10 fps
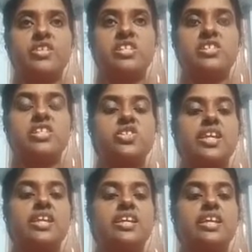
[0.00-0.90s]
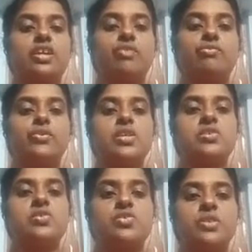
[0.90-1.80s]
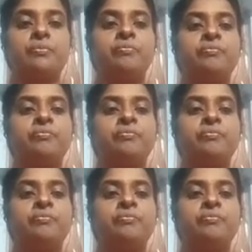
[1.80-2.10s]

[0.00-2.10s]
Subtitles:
that is a trailing end of your string.